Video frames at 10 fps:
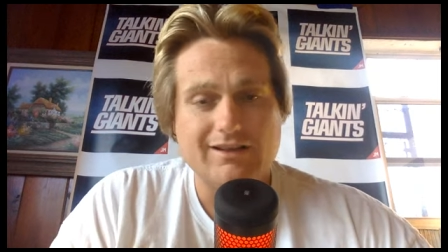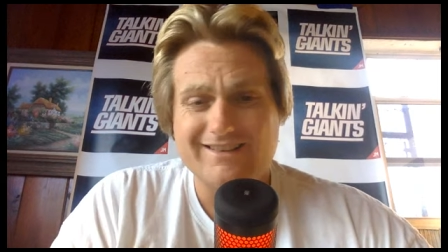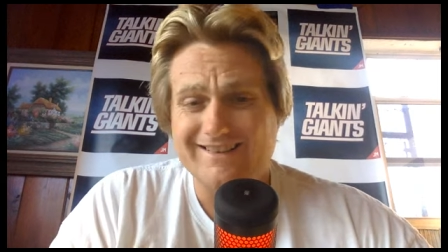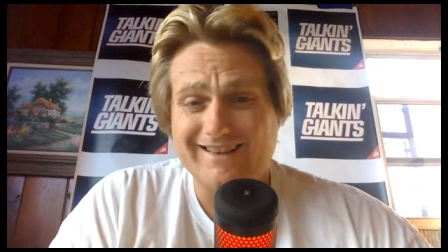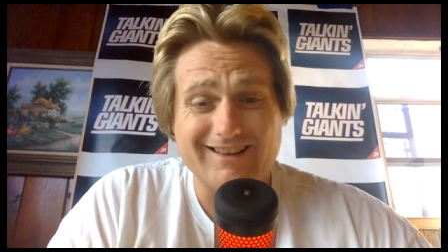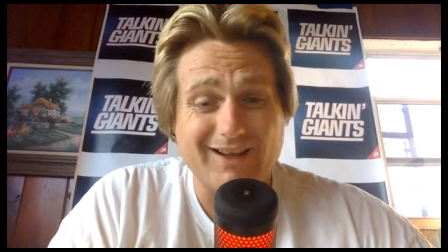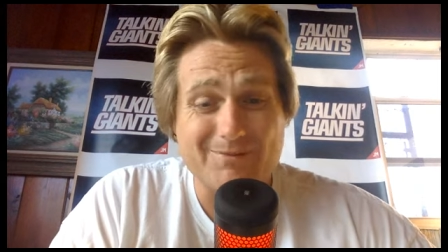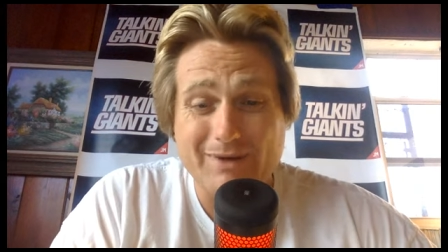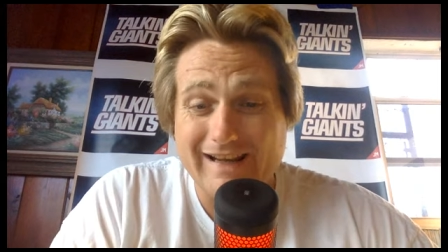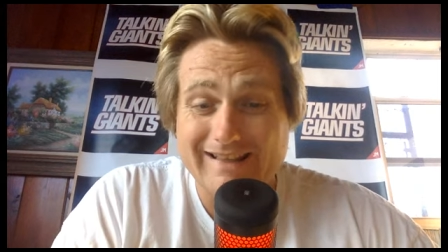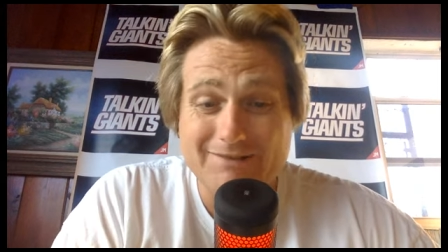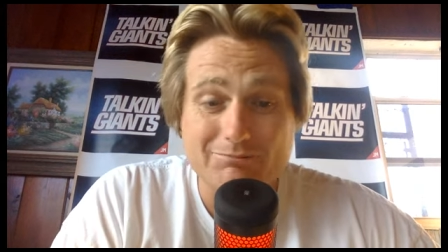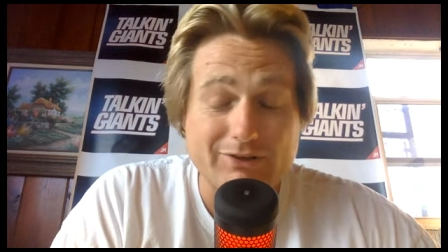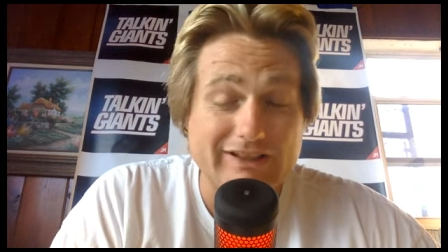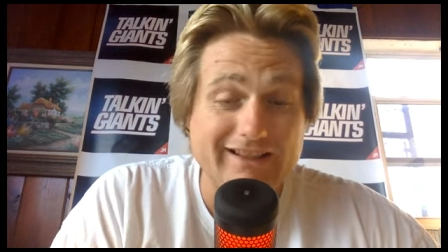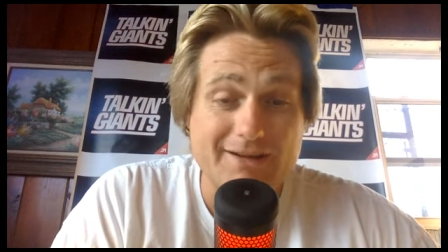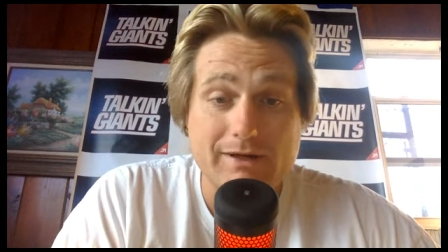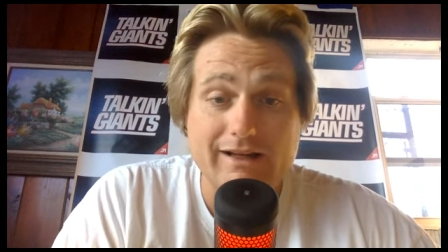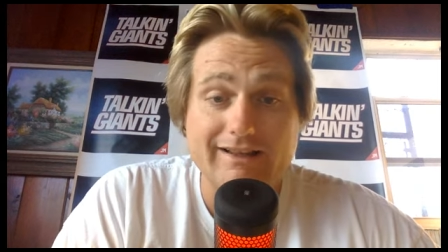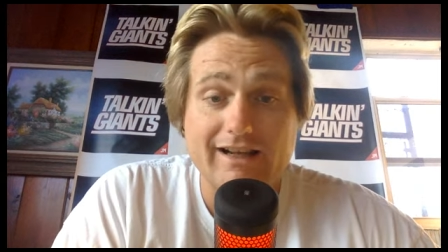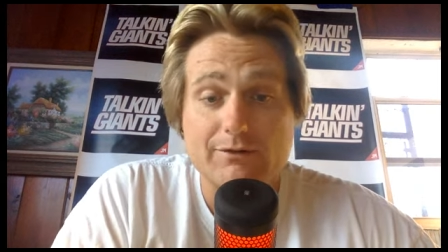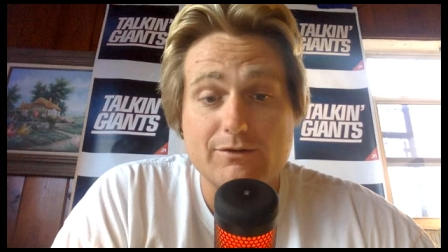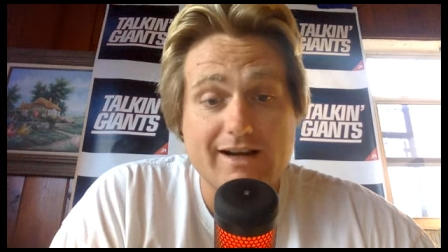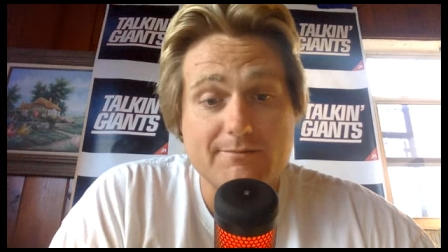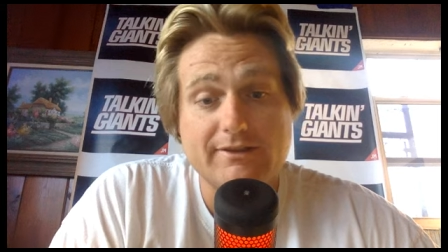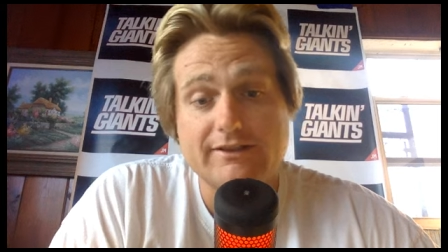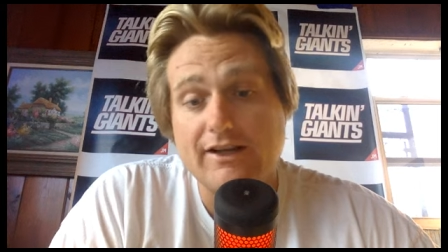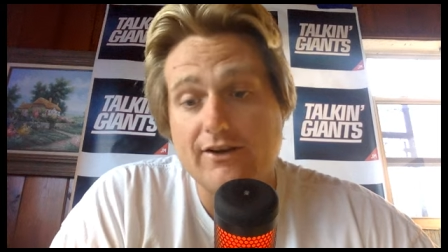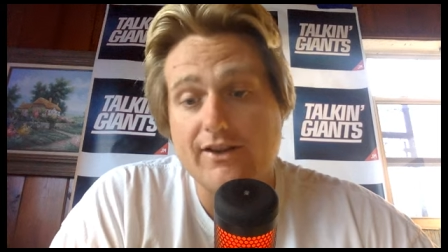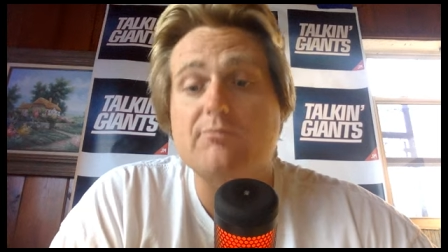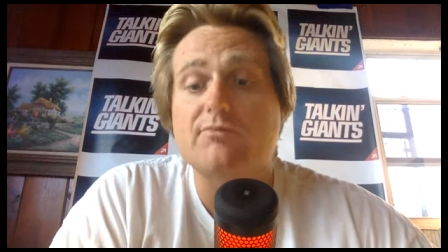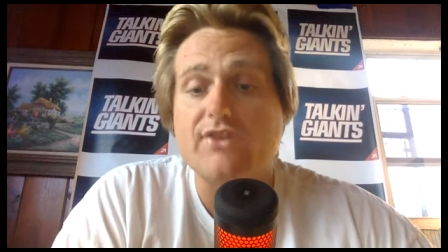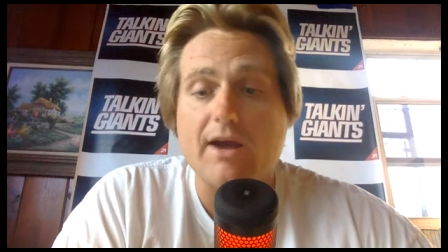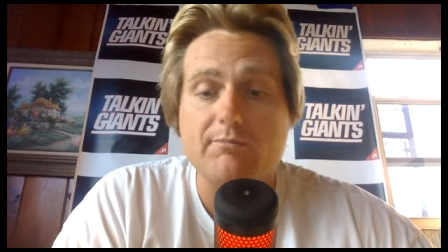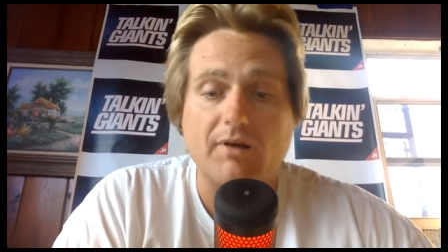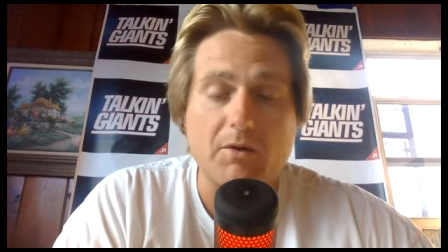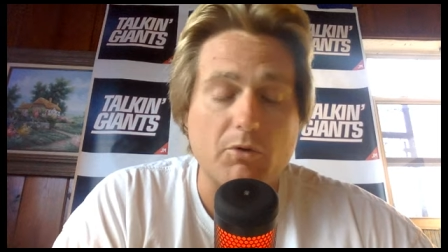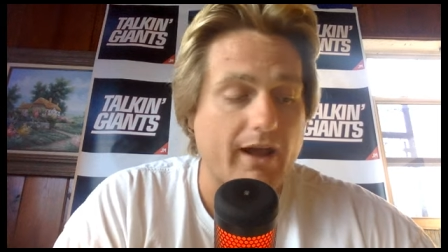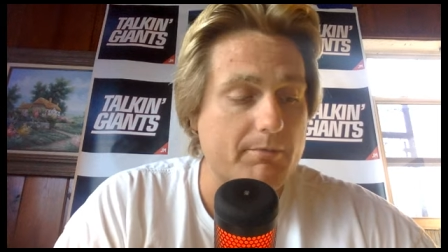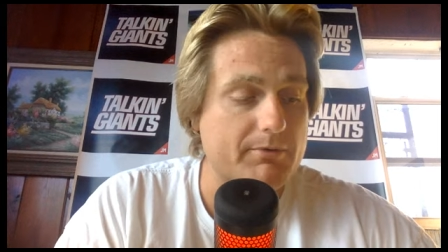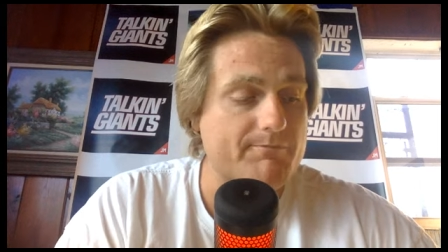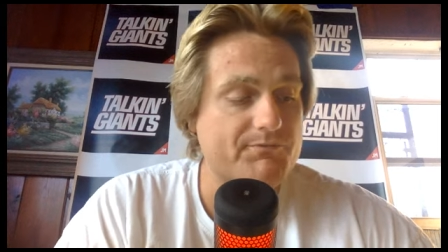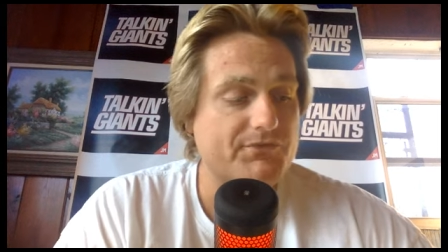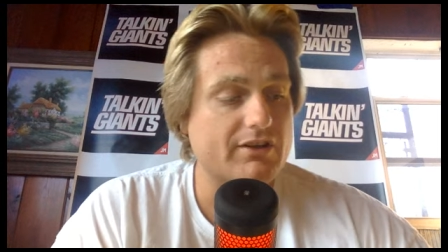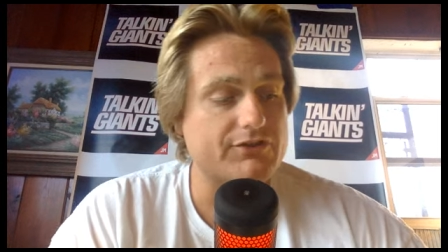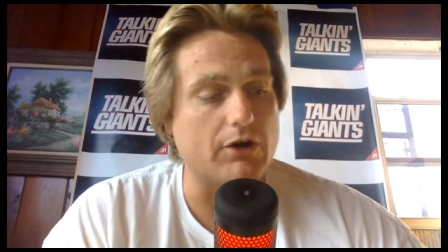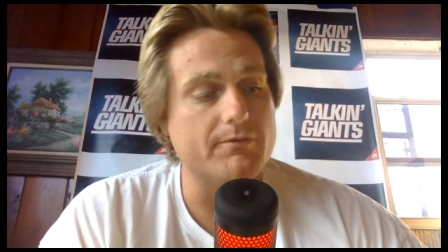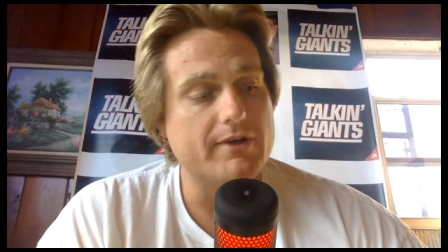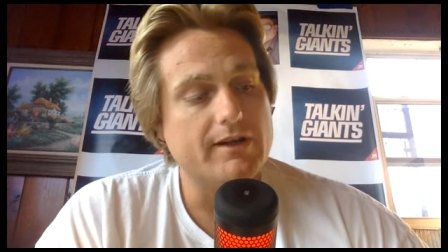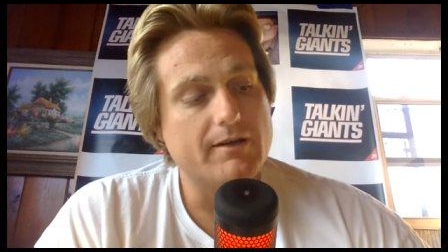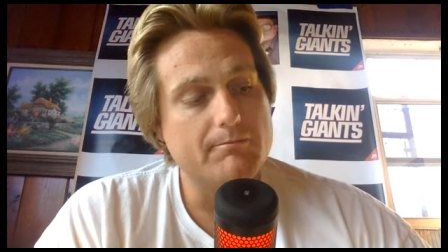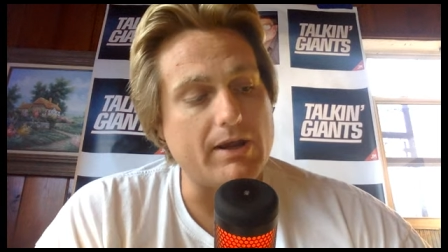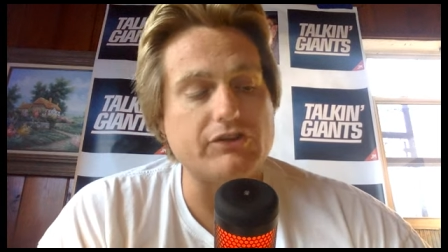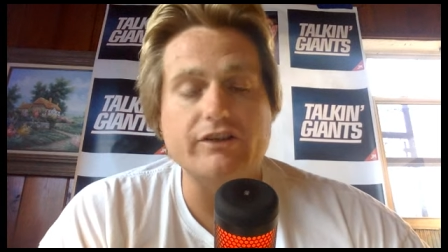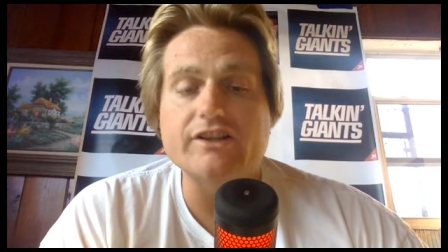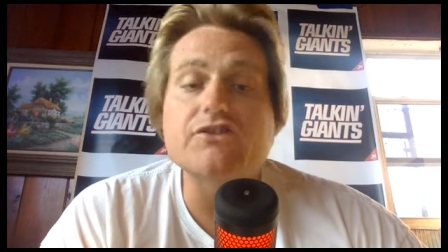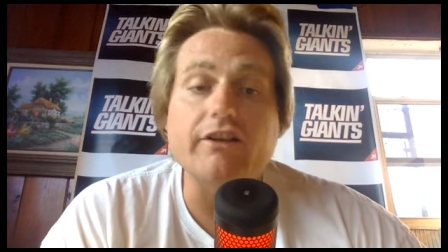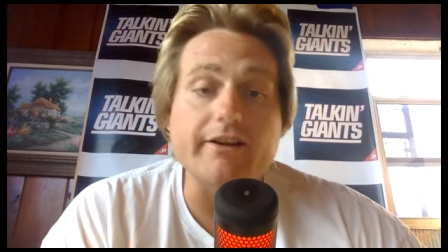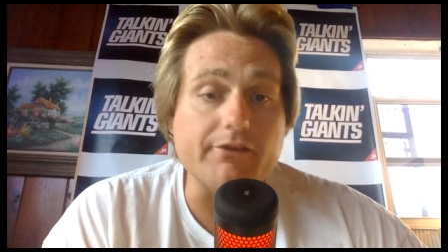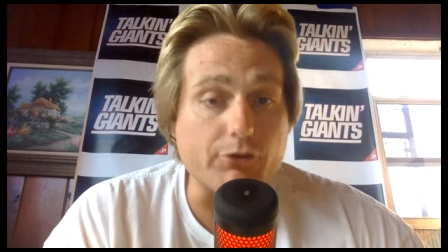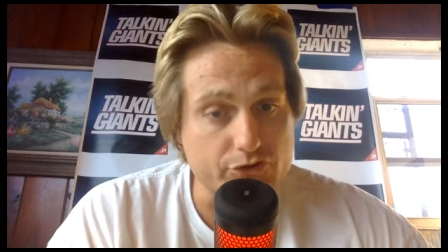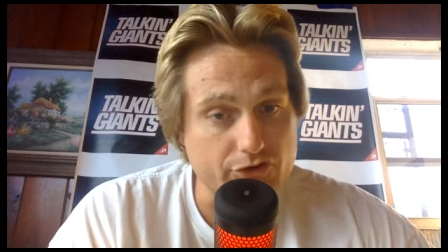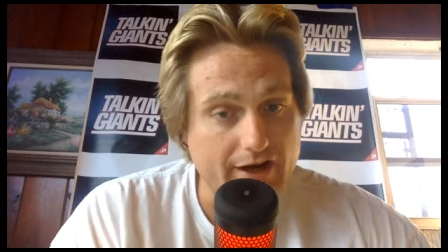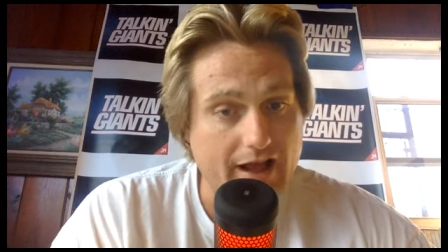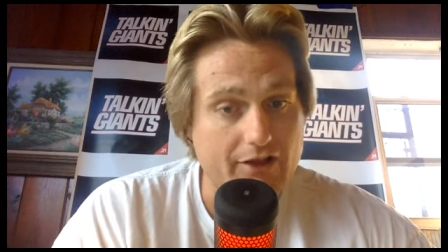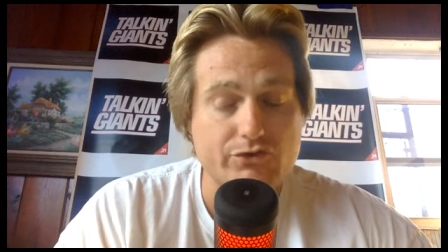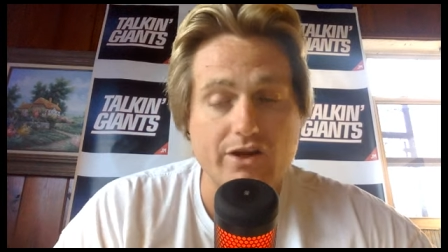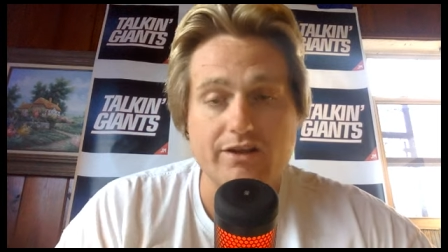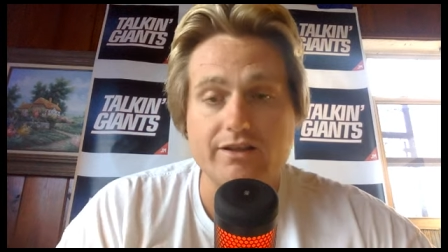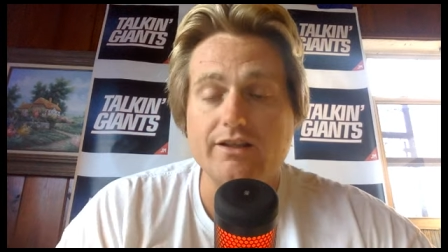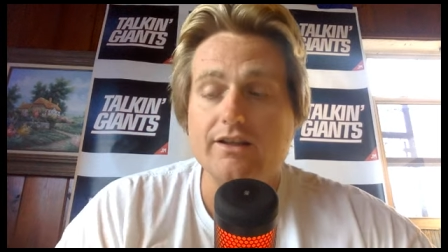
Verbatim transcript: Eli Manning, bring Eli Manning out of retirement? No, that that probably won't happen. So basically, it's Clayton Thorson and Alex Tanney.